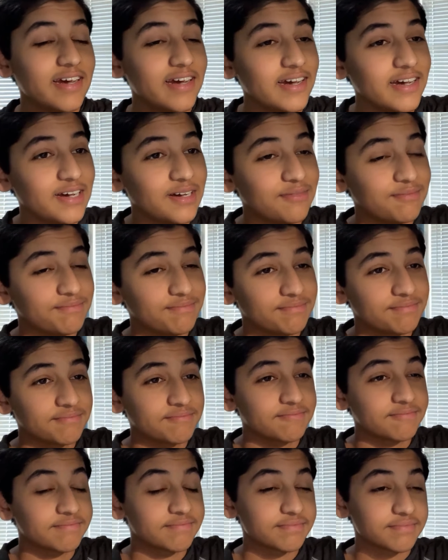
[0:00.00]
But
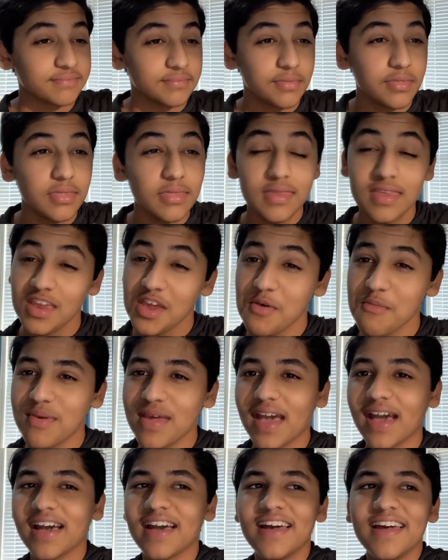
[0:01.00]

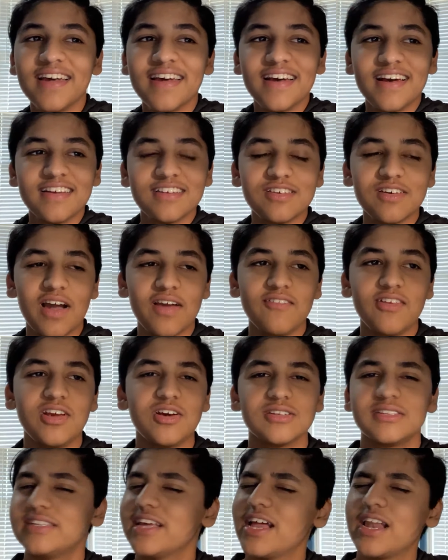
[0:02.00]
yeah, so I have to
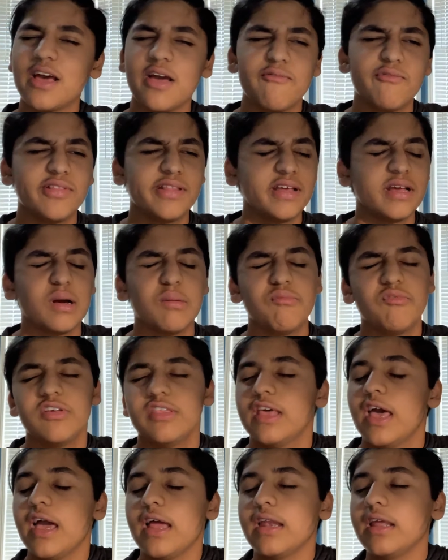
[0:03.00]
go set everything up
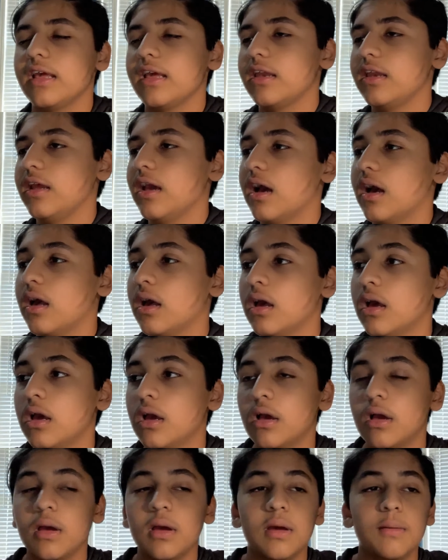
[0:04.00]
for that. And yeah,
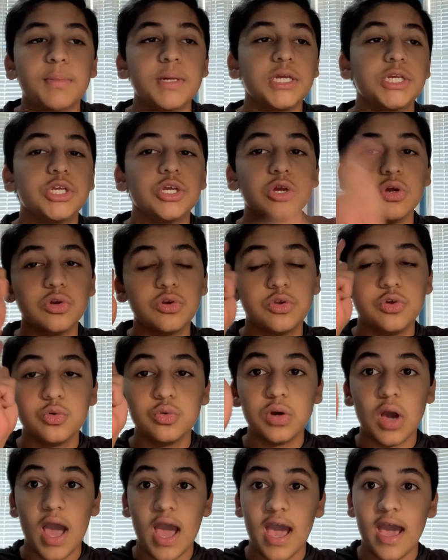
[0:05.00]
be sure
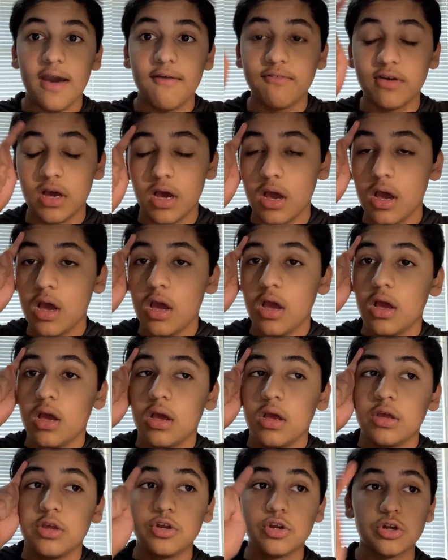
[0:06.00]
to have
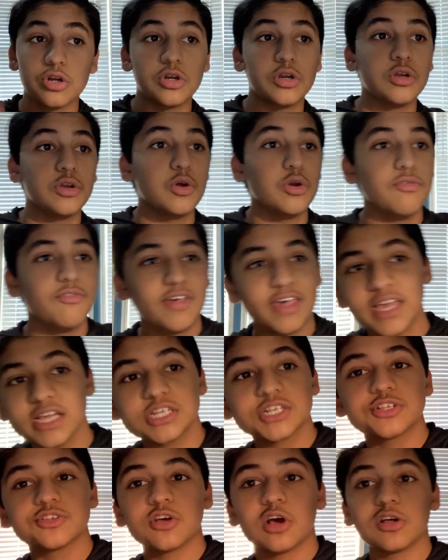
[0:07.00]
your
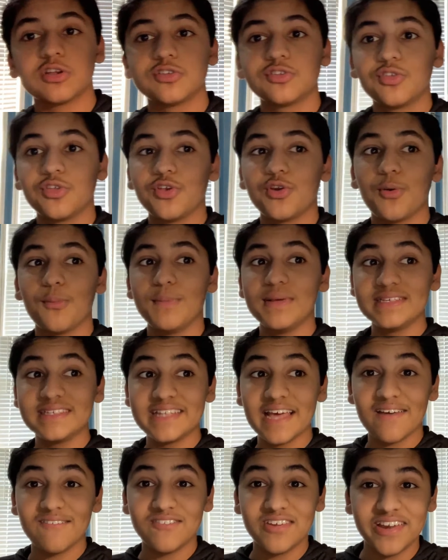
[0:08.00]
notifications on so you don't miss
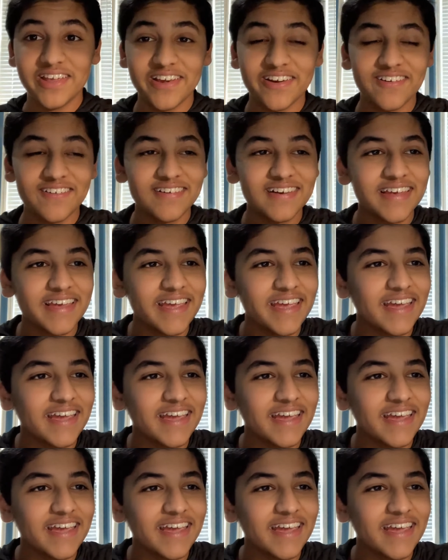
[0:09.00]
that video.